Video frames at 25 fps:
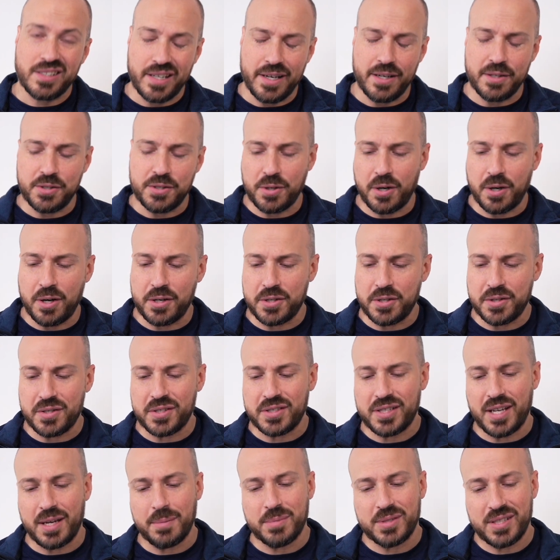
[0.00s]
and charge at
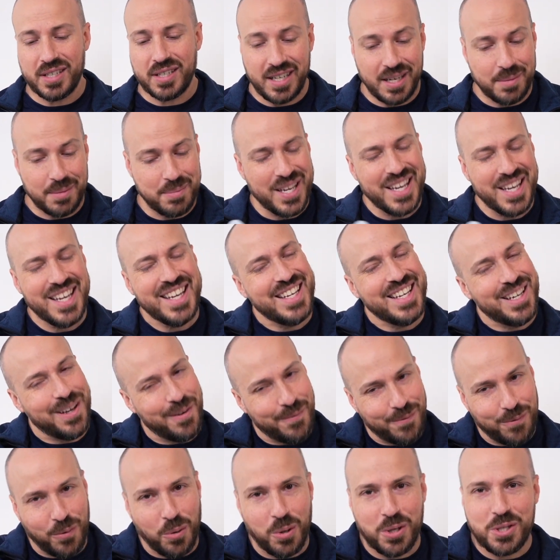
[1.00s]
the same time.
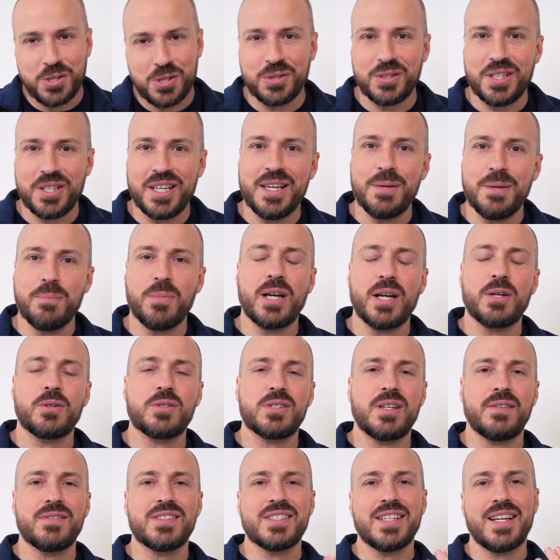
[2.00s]
Unfortunately,
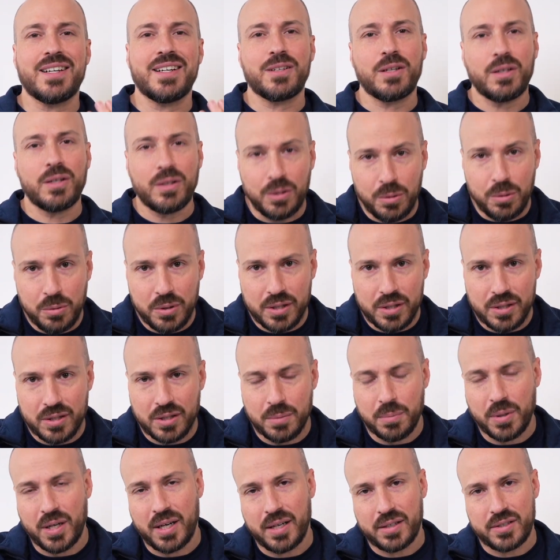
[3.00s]
Microsoft is not included in
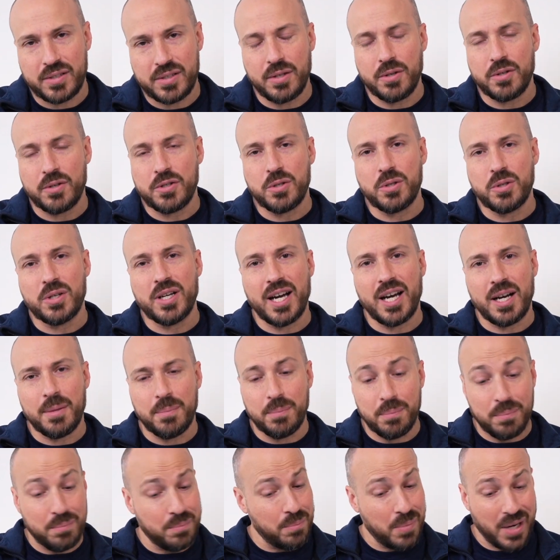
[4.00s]
the box here, so you got
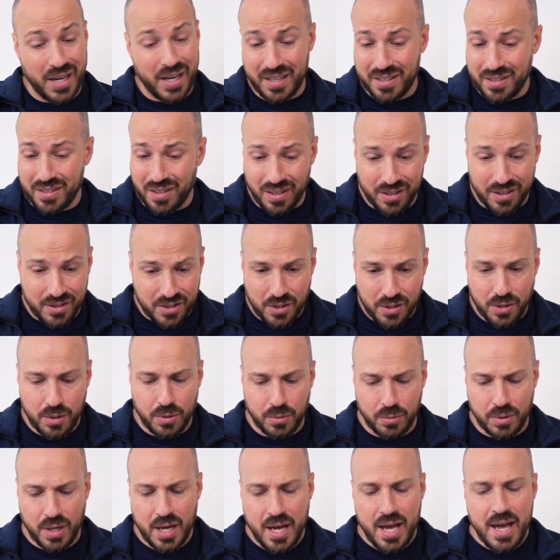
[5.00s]
to buy it on its
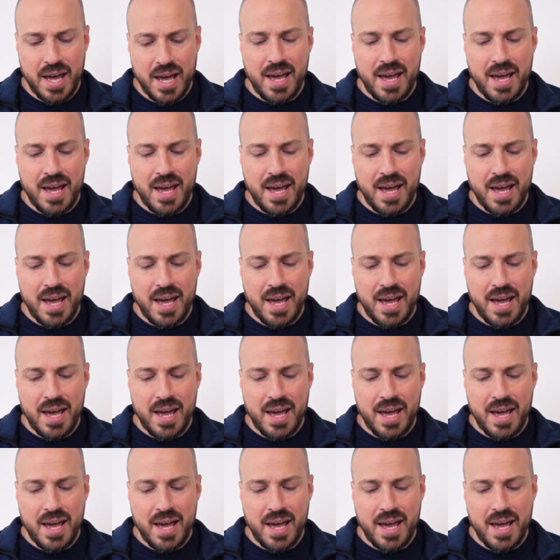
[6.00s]
own.